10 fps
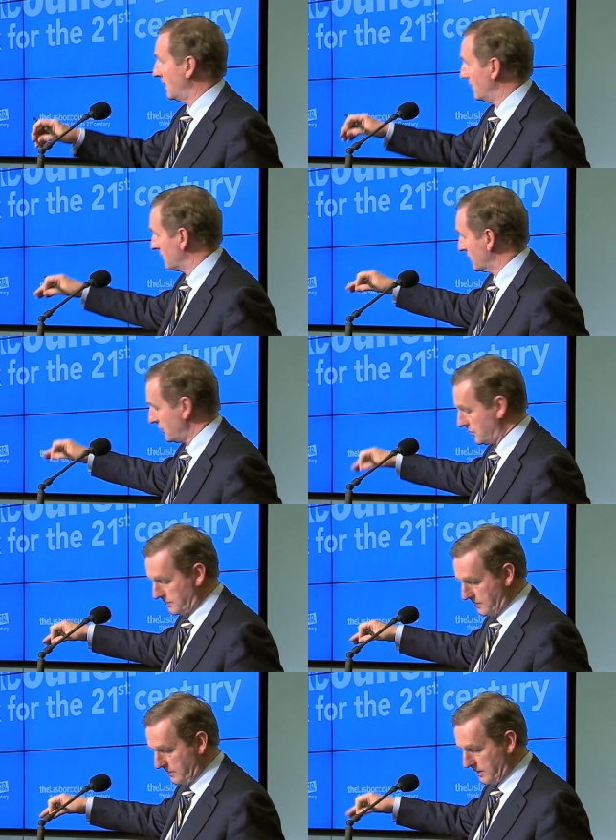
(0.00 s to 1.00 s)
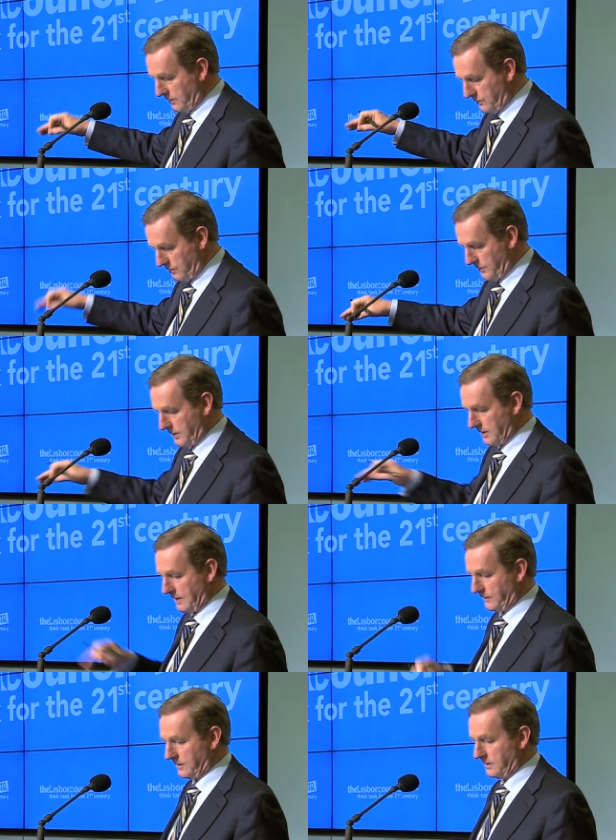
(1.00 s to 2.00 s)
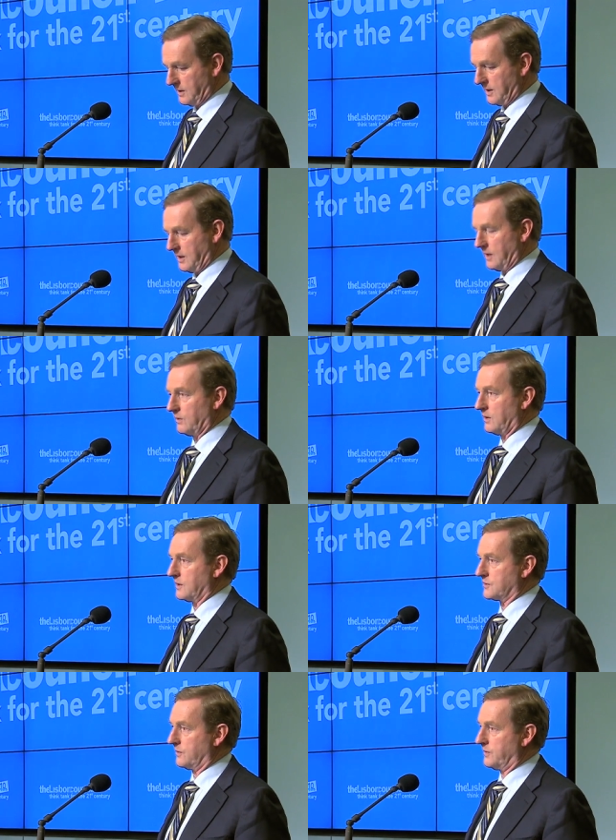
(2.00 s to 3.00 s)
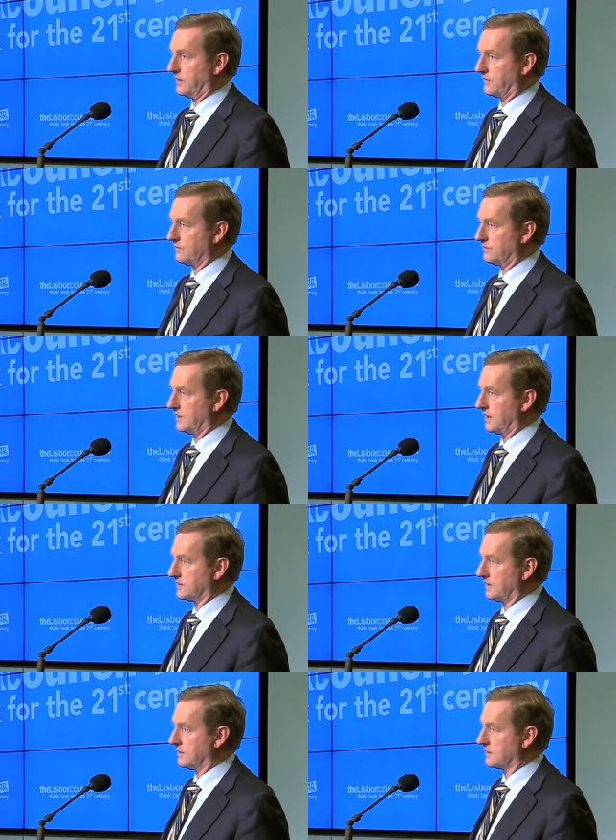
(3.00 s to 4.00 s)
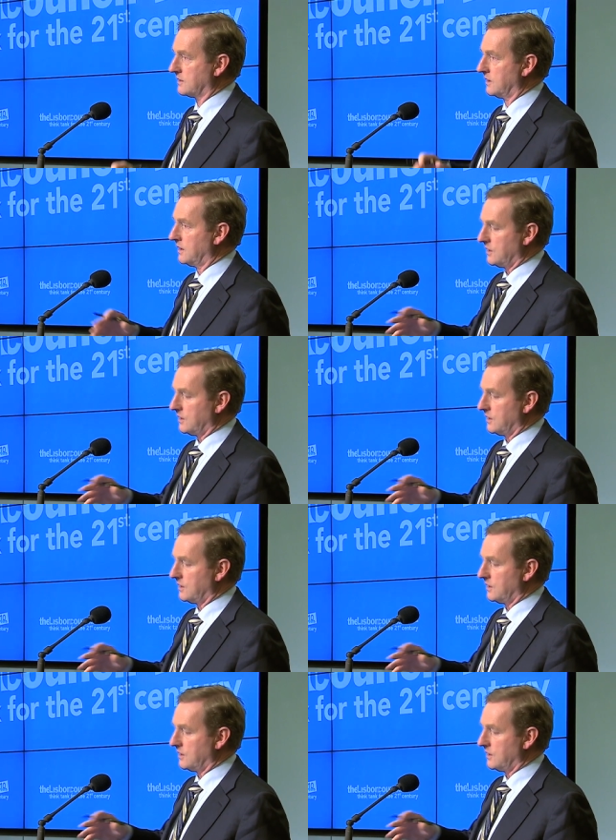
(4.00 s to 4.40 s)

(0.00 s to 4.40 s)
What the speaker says: and the decisions being made at European level will also bear fruit in that sense.